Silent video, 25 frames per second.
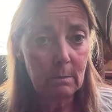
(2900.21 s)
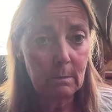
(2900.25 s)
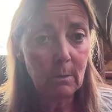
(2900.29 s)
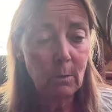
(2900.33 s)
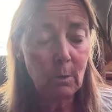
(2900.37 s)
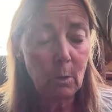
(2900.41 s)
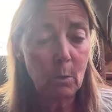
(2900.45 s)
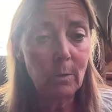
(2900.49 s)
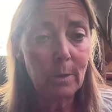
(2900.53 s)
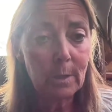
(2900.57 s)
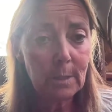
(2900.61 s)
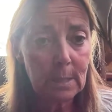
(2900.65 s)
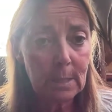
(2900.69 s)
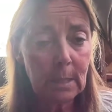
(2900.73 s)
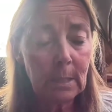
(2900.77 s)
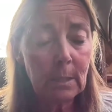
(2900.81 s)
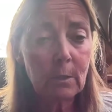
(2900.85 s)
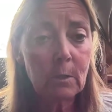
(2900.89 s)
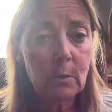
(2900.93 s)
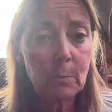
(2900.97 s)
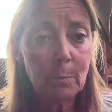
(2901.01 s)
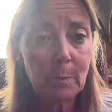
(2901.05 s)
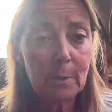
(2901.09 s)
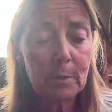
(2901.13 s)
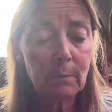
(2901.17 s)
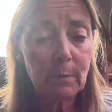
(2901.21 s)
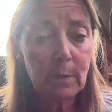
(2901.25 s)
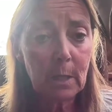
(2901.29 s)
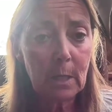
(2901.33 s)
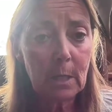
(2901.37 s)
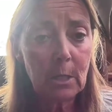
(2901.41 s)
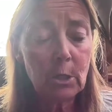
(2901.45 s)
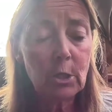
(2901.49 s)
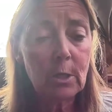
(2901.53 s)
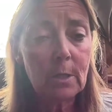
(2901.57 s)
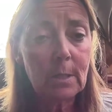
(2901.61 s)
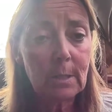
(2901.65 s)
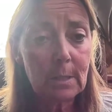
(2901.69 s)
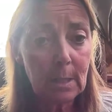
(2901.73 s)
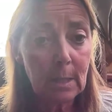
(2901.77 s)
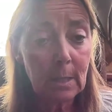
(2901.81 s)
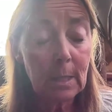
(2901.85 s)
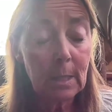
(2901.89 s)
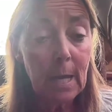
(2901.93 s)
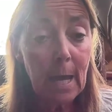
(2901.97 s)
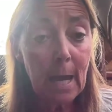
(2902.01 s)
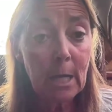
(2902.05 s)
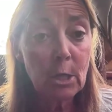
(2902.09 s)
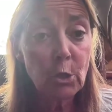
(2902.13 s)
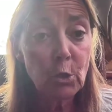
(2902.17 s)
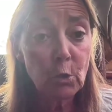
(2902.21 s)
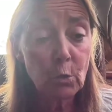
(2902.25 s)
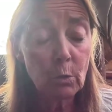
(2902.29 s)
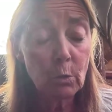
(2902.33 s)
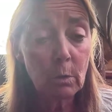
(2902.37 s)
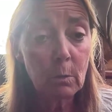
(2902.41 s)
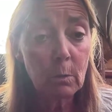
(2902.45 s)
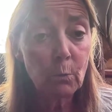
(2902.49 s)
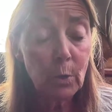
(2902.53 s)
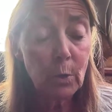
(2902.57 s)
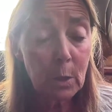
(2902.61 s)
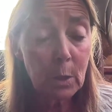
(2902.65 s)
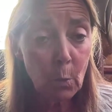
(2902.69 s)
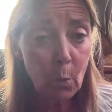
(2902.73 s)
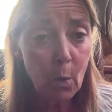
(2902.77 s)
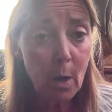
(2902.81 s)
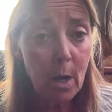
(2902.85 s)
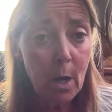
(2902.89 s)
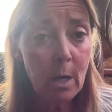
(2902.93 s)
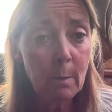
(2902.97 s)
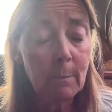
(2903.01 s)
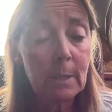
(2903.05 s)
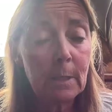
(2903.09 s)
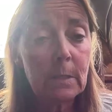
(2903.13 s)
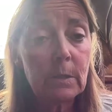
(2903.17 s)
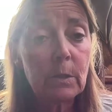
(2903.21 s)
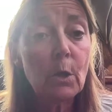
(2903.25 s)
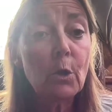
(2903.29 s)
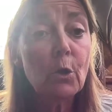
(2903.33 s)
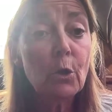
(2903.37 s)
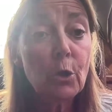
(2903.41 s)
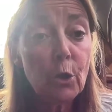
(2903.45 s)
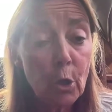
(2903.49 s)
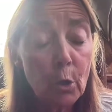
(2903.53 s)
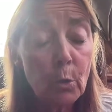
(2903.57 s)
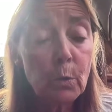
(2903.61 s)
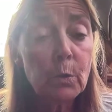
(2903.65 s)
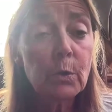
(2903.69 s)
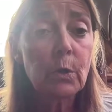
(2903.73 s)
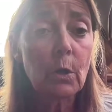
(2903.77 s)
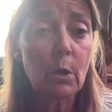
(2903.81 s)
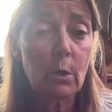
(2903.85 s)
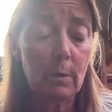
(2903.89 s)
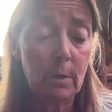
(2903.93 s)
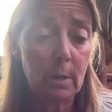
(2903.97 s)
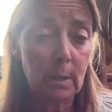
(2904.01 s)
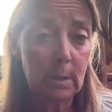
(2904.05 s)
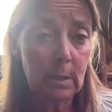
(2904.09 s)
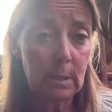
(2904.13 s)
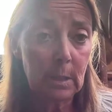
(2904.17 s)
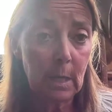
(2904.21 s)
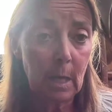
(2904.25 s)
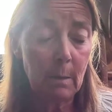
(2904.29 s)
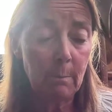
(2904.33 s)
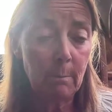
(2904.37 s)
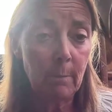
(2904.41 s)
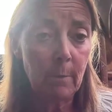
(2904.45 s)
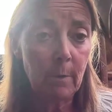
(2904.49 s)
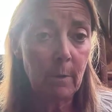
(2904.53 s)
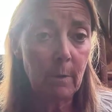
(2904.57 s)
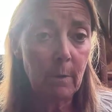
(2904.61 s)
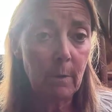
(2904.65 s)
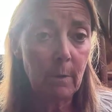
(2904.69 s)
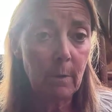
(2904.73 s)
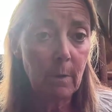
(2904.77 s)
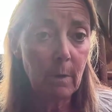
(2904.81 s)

the technical specifications and the actual requirements, those are the same.